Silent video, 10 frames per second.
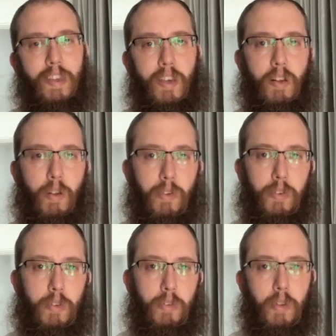healed.
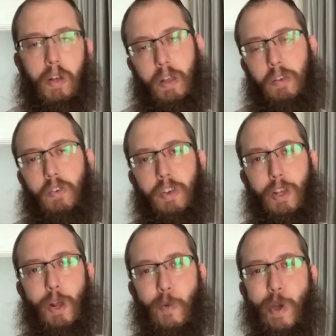Not to say
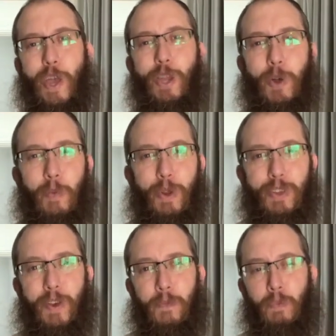that I'm a healer, but
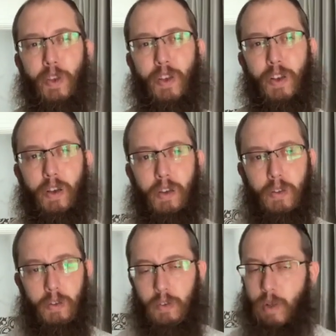
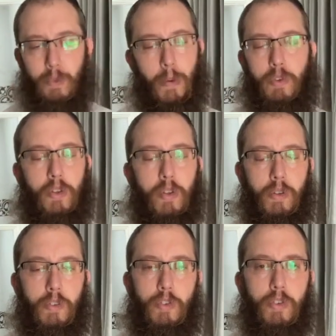sometimes it's
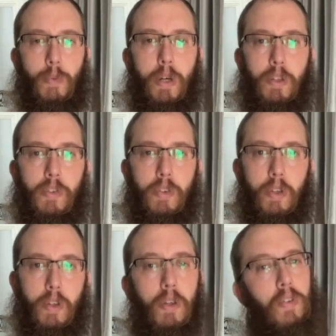just about
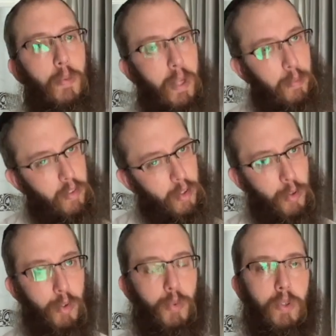listening. Sometimes it's a
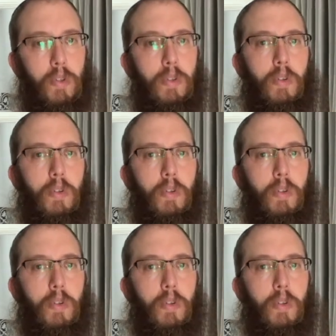good word.